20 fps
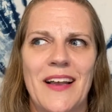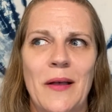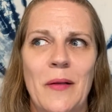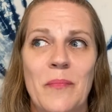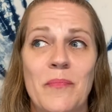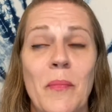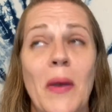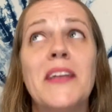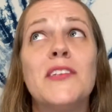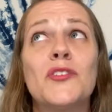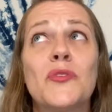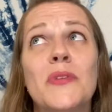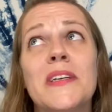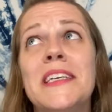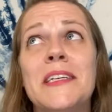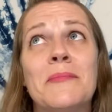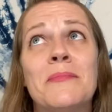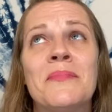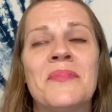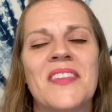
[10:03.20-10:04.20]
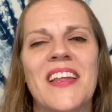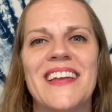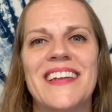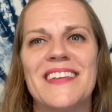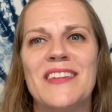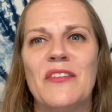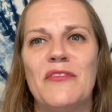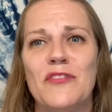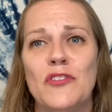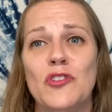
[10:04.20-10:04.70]
my dream that
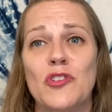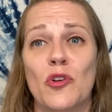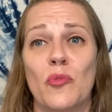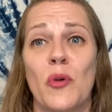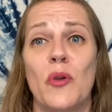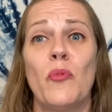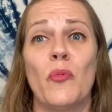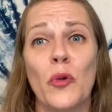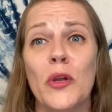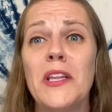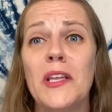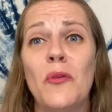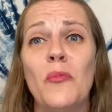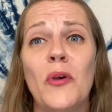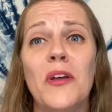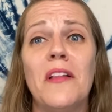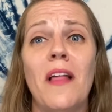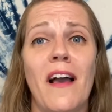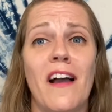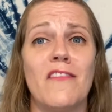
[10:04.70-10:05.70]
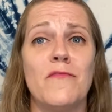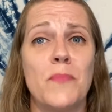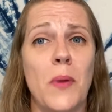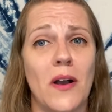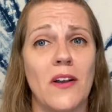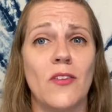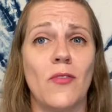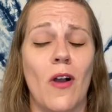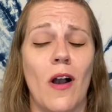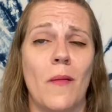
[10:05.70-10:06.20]
in the future we really will have
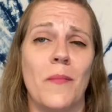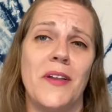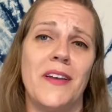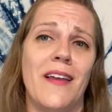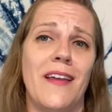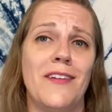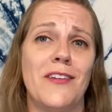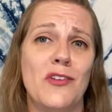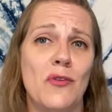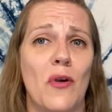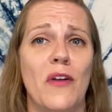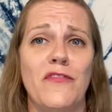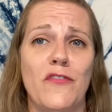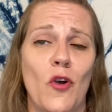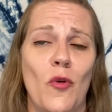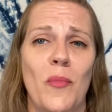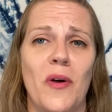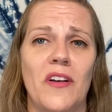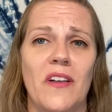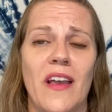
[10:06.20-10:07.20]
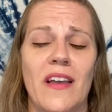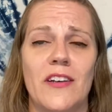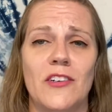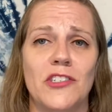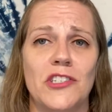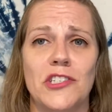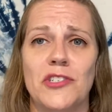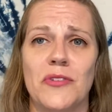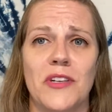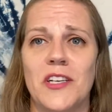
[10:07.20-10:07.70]
punk ramen and UFO milk
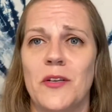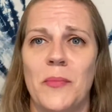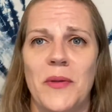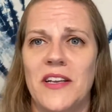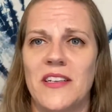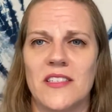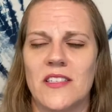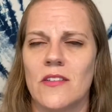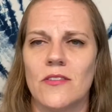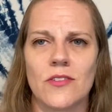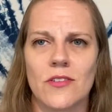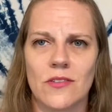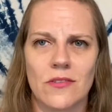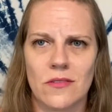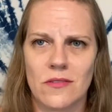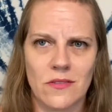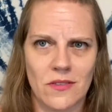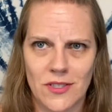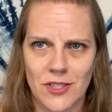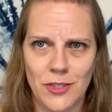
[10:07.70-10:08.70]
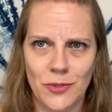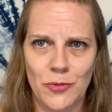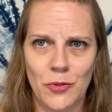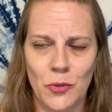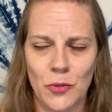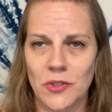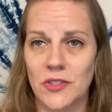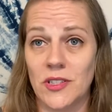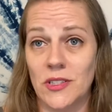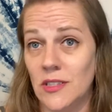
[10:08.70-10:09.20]
energy drink, because those are too
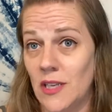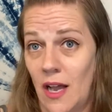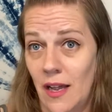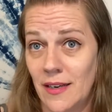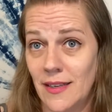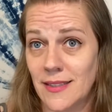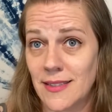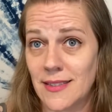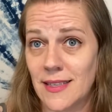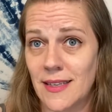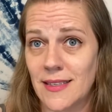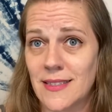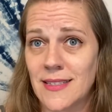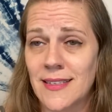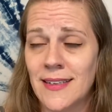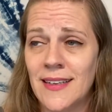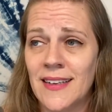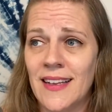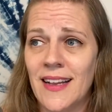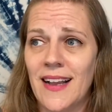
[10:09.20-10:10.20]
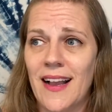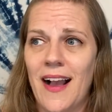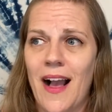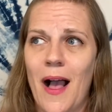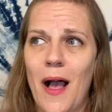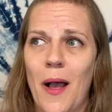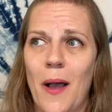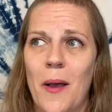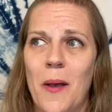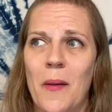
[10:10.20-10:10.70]
cool to not exist.
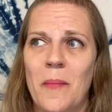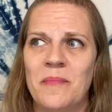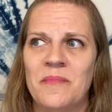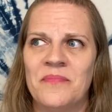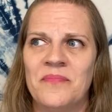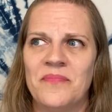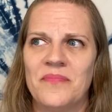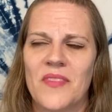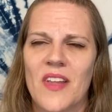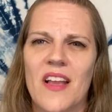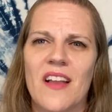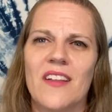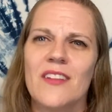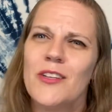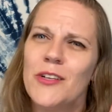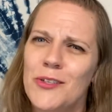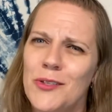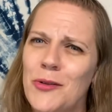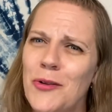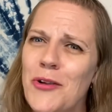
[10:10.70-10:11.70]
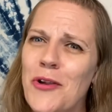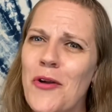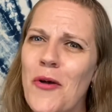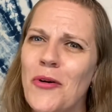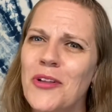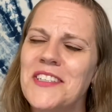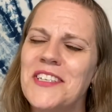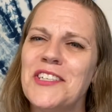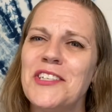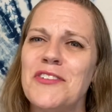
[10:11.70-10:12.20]
Look through your
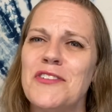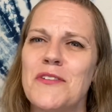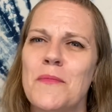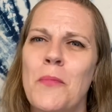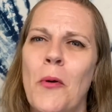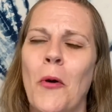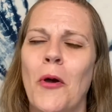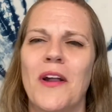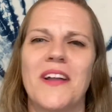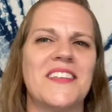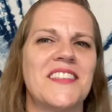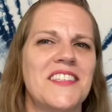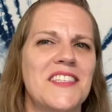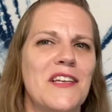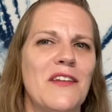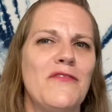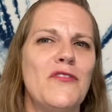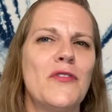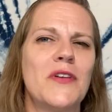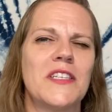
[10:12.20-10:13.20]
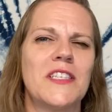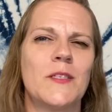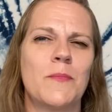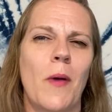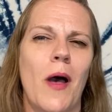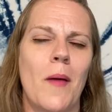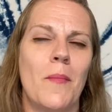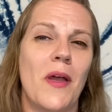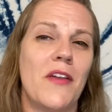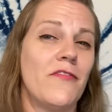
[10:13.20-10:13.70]
old issues of Pork and see if you can
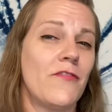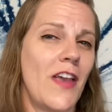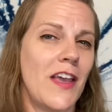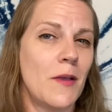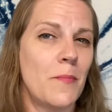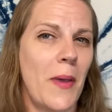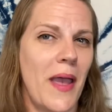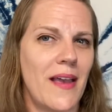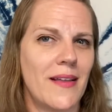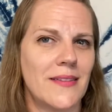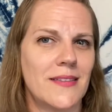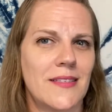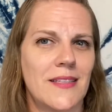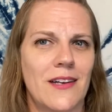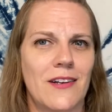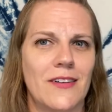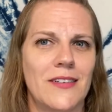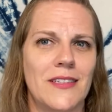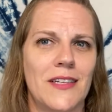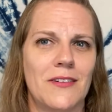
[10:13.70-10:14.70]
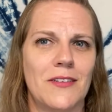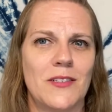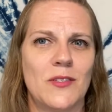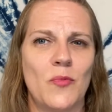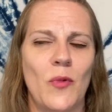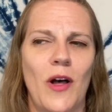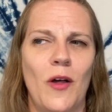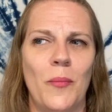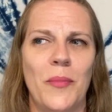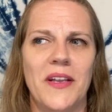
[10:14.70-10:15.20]
spot my fake bands that are in there as
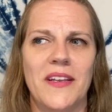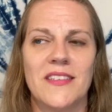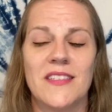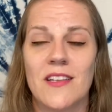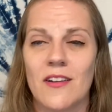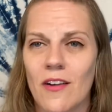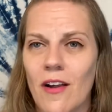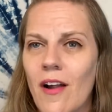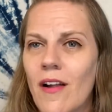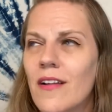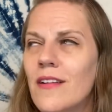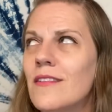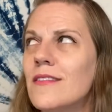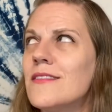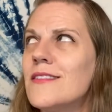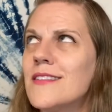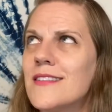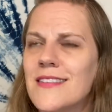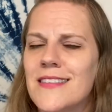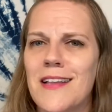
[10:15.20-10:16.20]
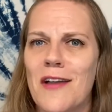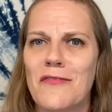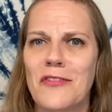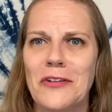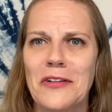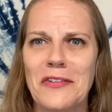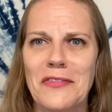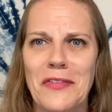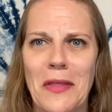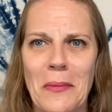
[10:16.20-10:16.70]
well, because there are
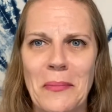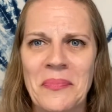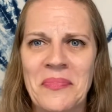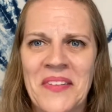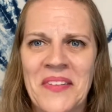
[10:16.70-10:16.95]
several of them.